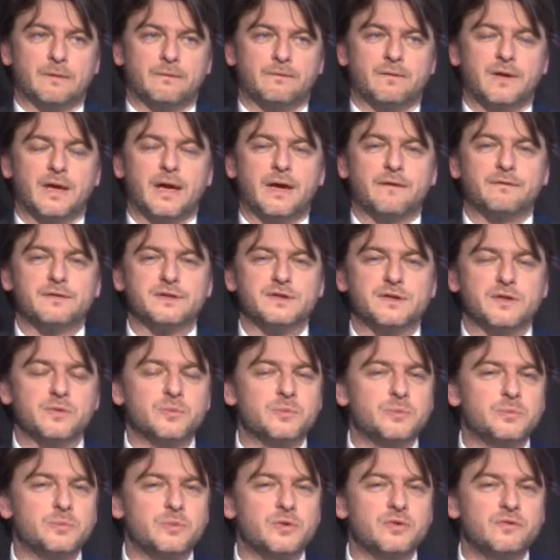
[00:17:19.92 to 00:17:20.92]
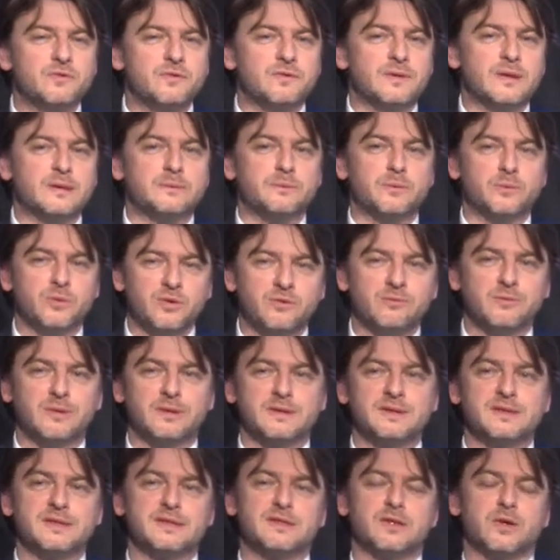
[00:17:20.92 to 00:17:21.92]
We have some
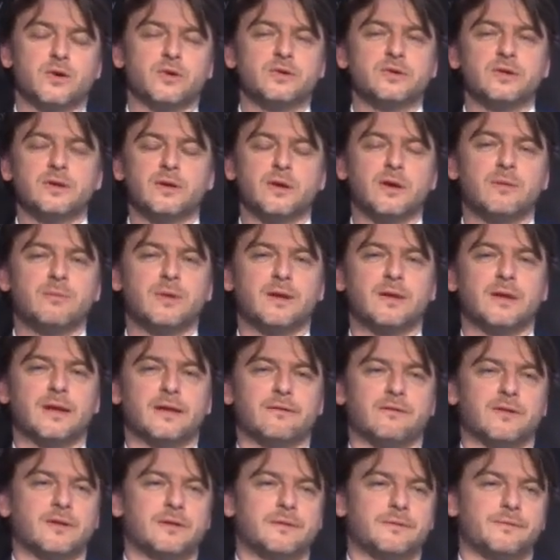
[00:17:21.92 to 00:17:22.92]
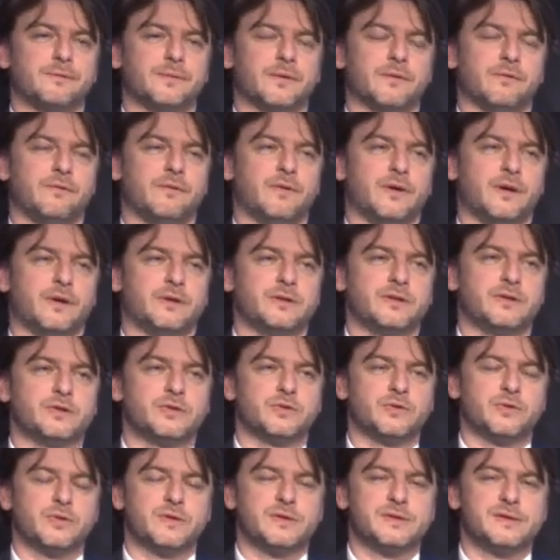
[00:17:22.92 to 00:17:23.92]
movements on the global level where the
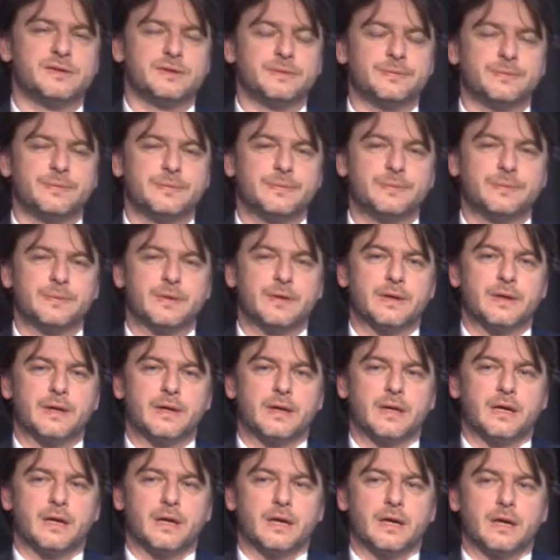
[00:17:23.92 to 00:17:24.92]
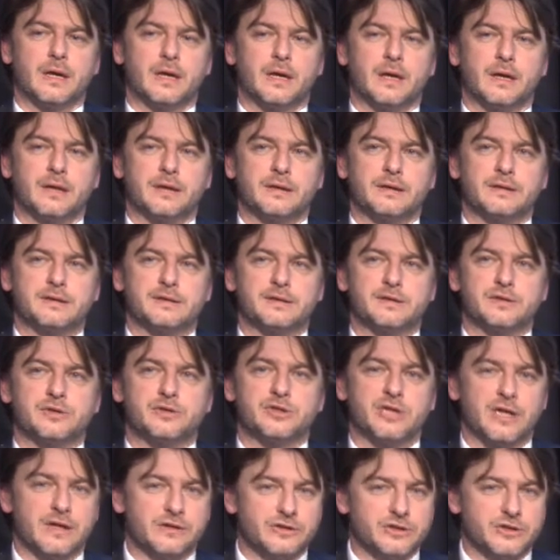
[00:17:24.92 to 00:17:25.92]
tourism is
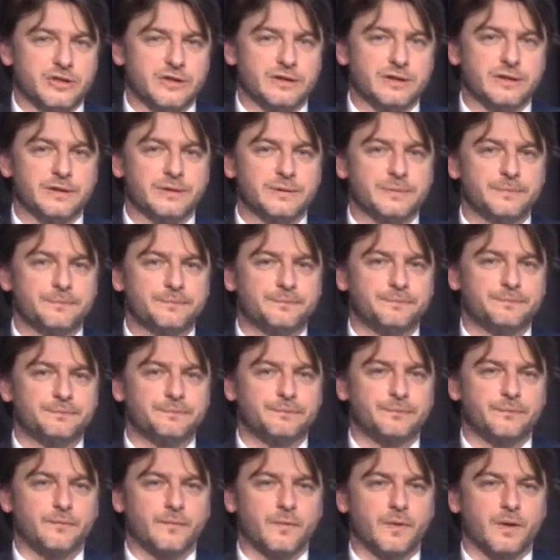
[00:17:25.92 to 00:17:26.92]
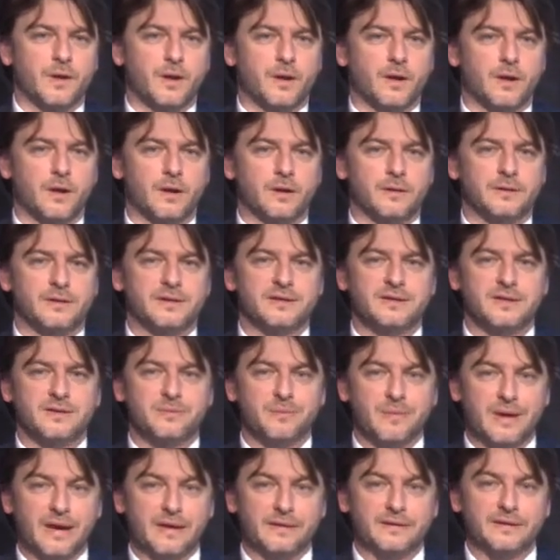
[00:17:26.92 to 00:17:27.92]
changing. The
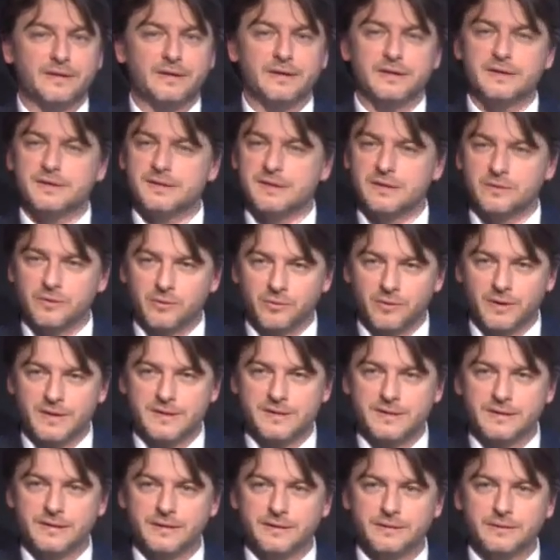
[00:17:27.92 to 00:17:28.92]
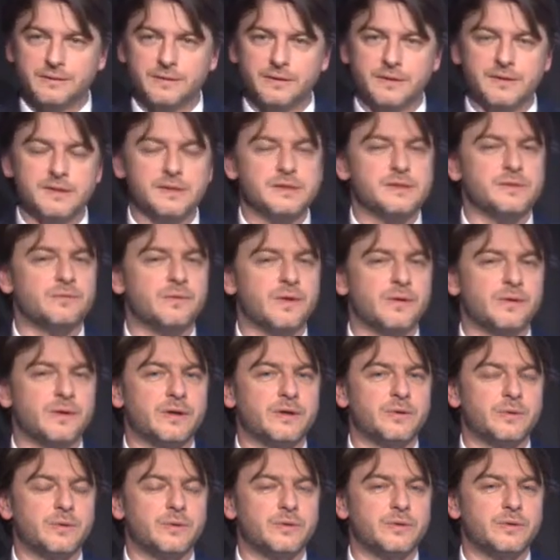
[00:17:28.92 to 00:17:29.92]
demand is increasing. This is very
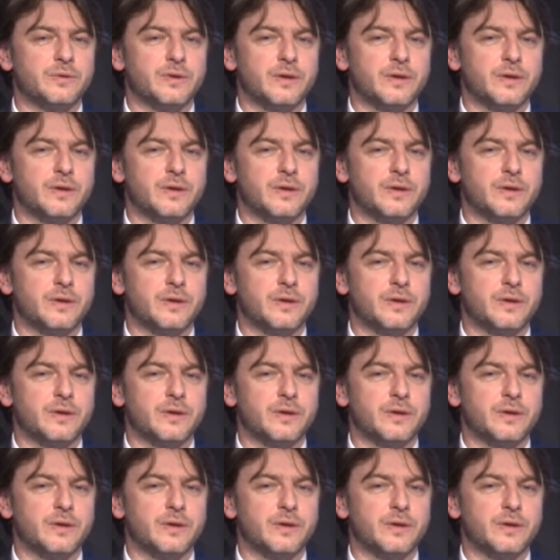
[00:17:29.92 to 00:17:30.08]
good,